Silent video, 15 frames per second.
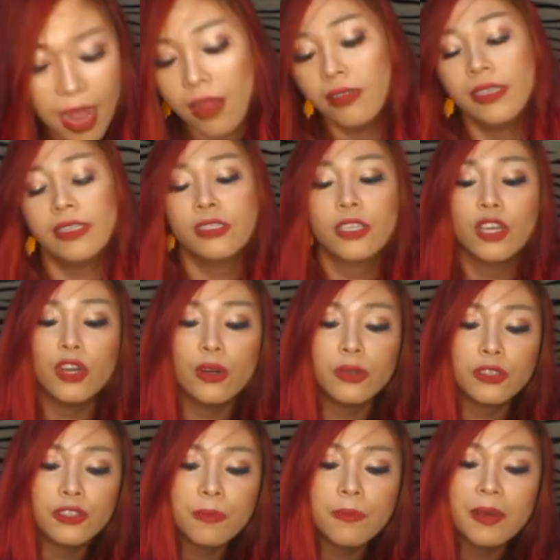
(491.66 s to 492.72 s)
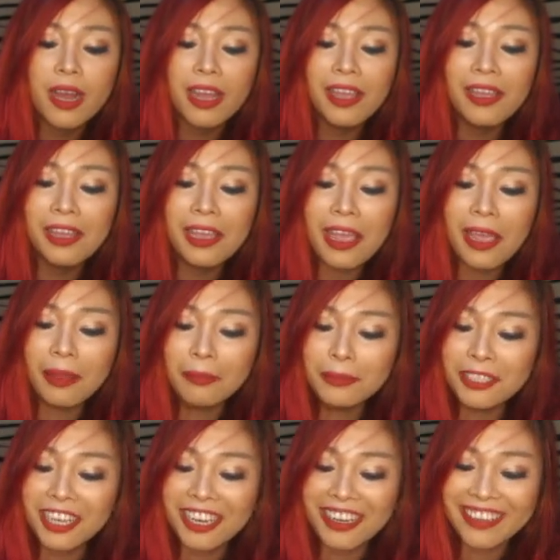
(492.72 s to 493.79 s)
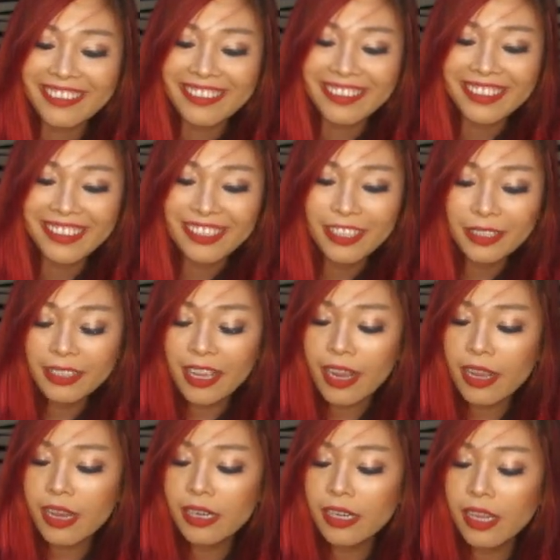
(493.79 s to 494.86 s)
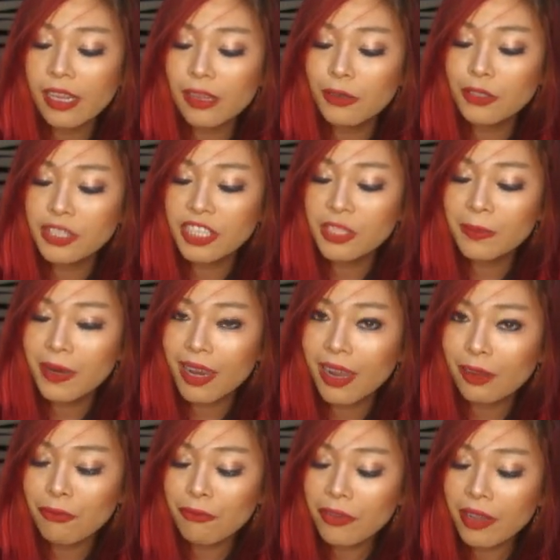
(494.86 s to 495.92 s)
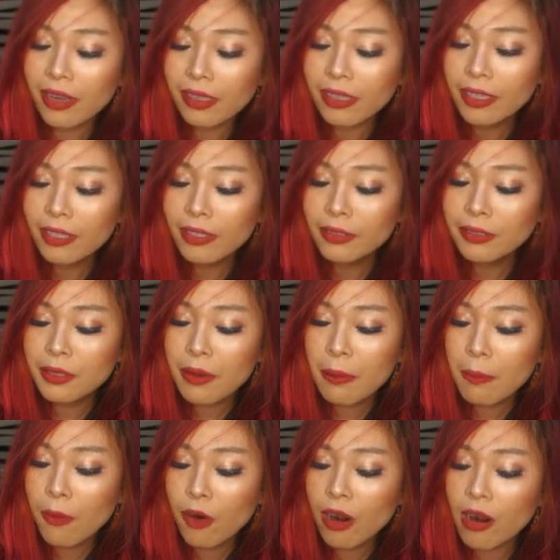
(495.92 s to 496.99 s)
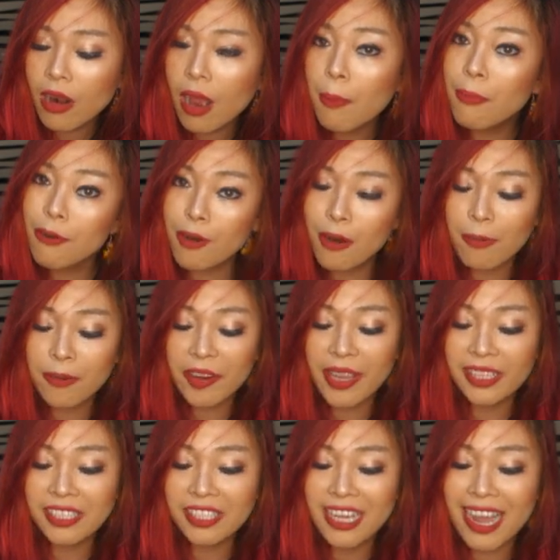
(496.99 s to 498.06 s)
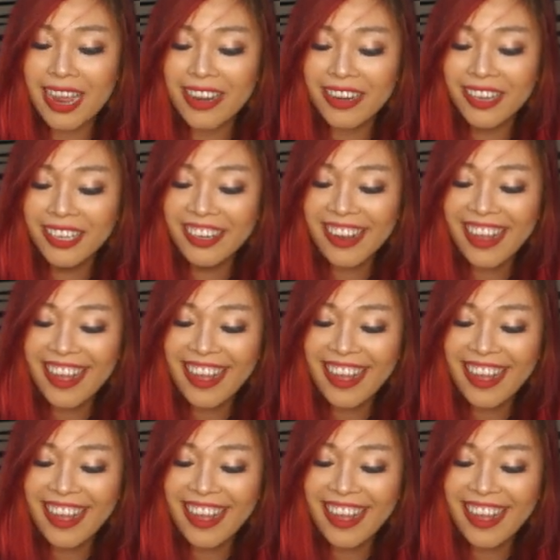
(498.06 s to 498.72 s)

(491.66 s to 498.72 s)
now let's go to my campsite. I gotta go change my outfit to a more appropriate attire.